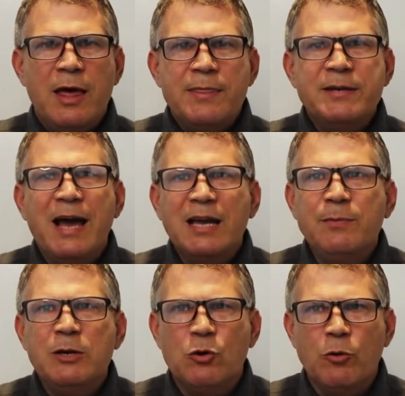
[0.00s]
the
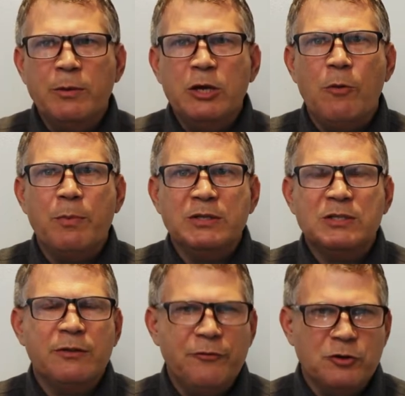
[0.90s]
document normally opens
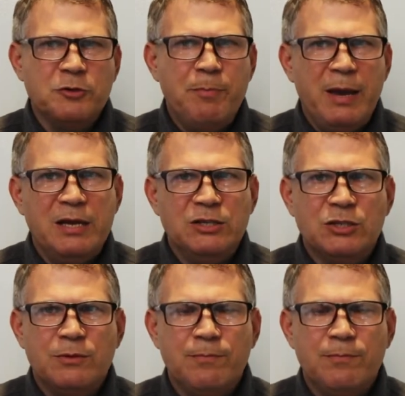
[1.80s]
to the first page.